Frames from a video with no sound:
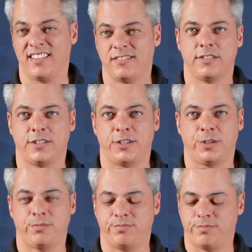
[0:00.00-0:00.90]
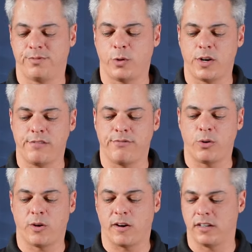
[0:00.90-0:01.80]
So,
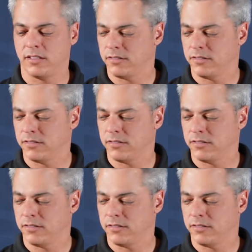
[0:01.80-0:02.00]
44.